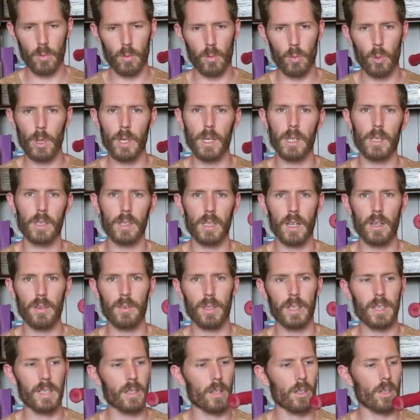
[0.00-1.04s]
We love
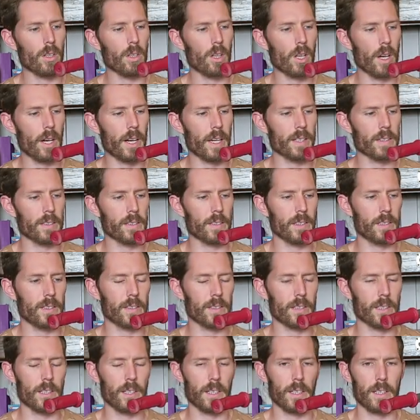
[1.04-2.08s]
it a lot. It's
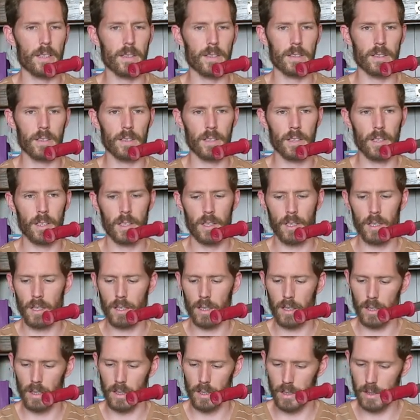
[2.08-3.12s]
got
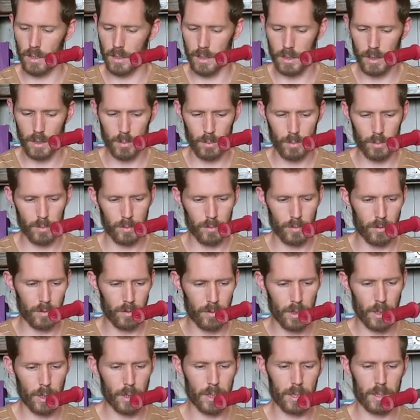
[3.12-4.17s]

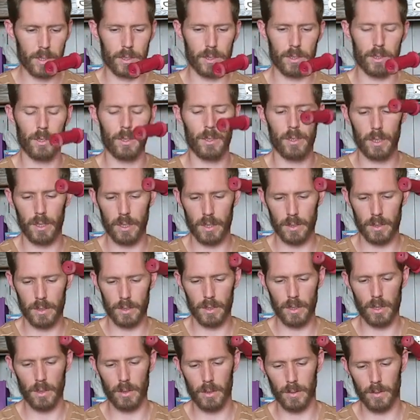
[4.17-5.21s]
very sturdy,
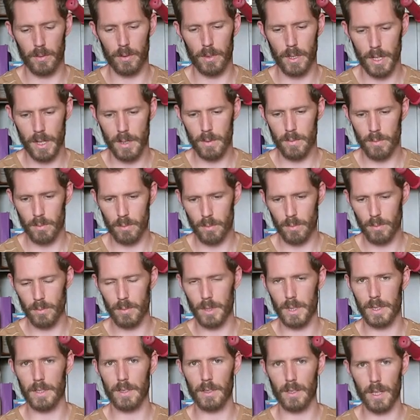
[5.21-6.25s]
solid frame
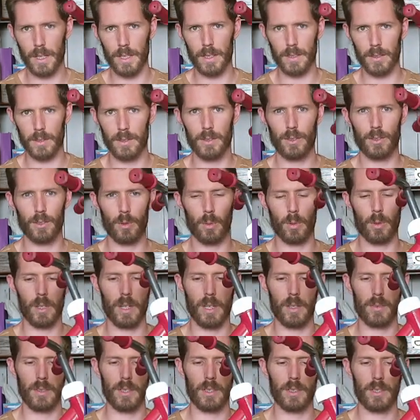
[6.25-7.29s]
that's not super
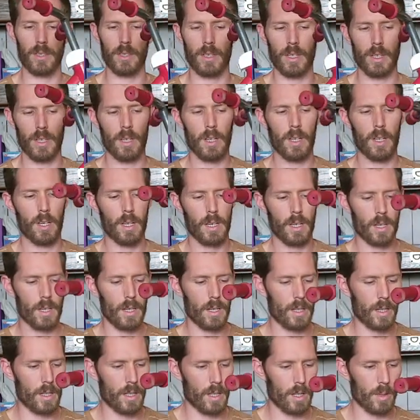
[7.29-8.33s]
heavy.
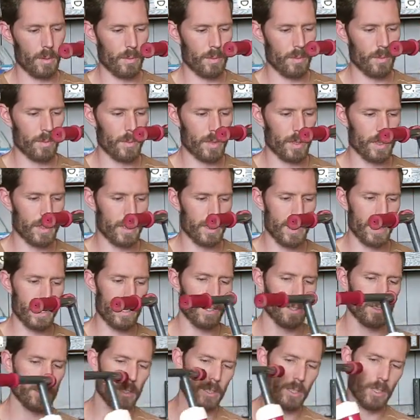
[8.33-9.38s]

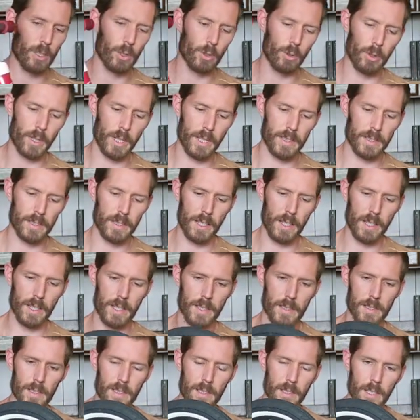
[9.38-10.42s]
Tires are a great
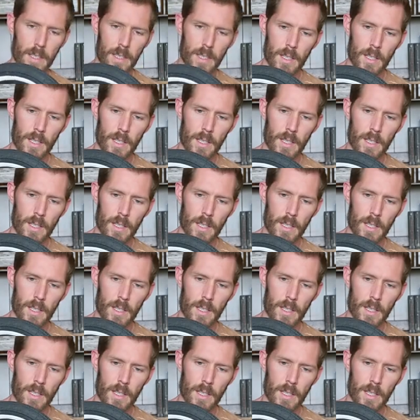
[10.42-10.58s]
size.